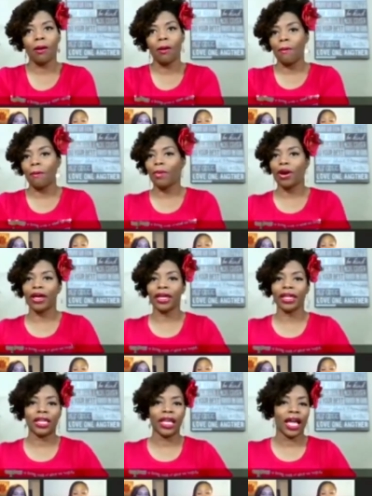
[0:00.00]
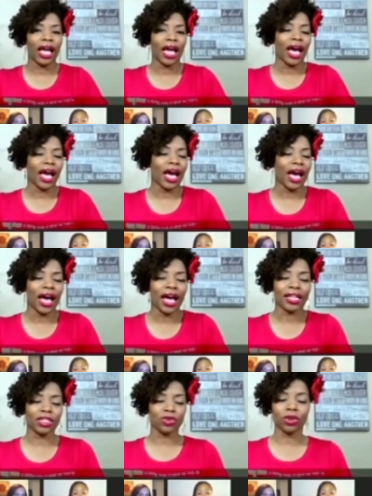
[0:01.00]
But I
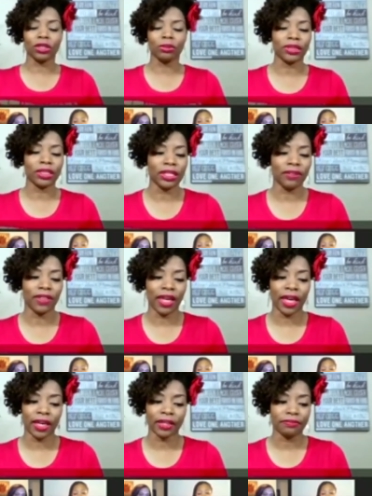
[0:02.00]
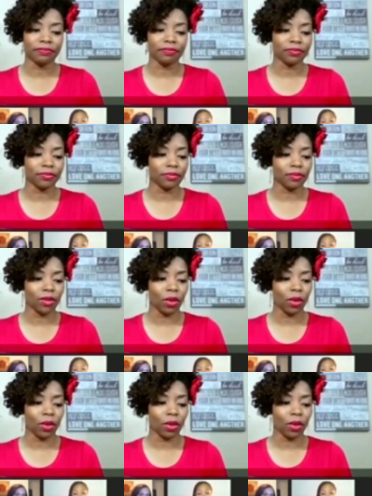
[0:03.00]
just really believe that we